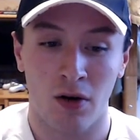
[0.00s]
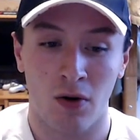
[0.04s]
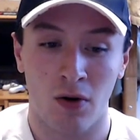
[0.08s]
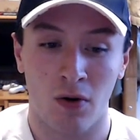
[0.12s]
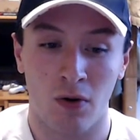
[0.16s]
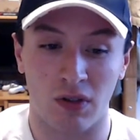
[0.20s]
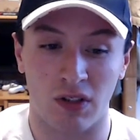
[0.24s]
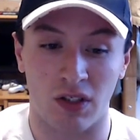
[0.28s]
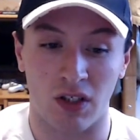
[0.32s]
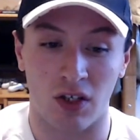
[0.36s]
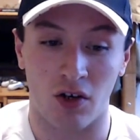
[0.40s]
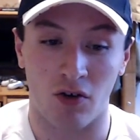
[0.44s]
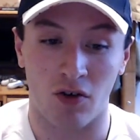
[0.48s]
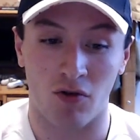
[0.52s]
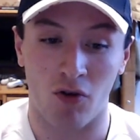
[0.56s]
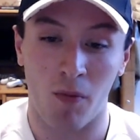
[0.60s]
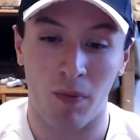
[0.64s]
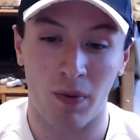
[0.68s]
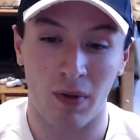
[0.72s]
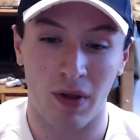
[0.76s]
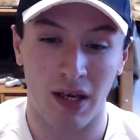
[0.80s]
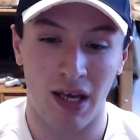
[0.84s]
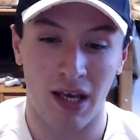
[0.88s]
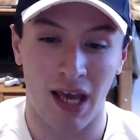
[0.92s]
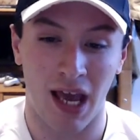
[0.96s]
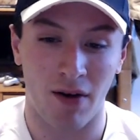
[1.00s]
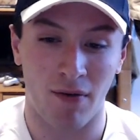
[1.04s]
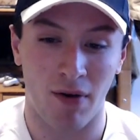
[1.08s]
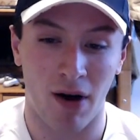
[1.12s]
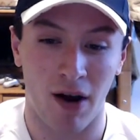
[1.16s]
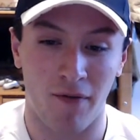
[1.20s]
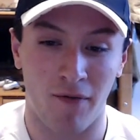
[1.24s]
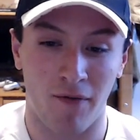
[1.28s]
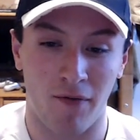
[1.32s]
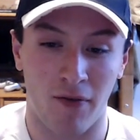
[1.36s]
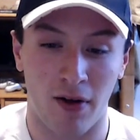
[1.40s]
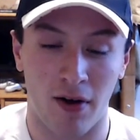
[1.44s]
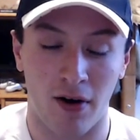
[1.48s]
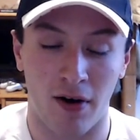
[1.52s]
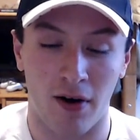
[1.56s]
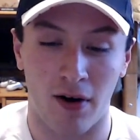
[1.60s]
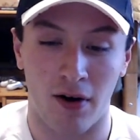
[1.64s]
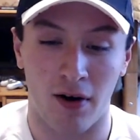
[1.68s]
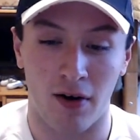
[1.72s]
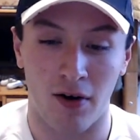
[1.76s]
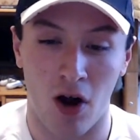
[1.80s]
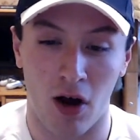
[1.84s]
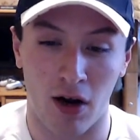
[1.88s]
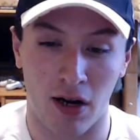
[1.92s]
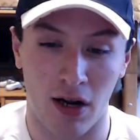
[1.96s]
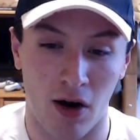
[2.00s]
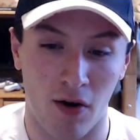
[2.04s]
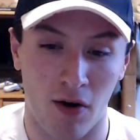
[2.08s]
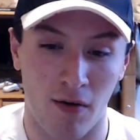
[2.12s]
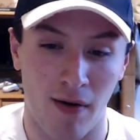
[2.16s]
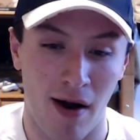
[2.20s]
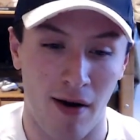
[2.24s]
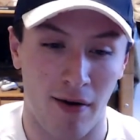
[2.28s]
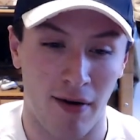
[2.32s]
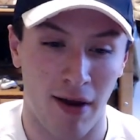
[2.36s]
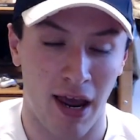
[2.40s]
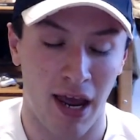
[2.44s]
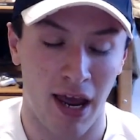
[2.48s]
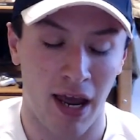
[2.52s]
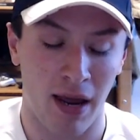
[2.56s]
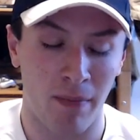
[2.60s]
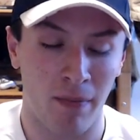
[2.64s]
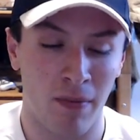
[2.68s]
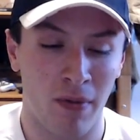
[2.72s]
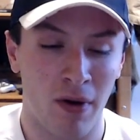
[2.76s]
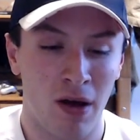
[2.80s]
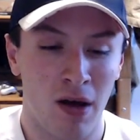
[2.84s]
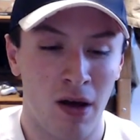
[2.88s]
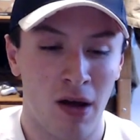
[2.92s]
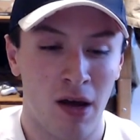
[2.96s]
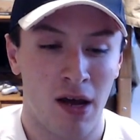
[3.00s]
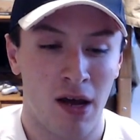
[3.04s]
who is in the Europa League getting ready for their knockout round game,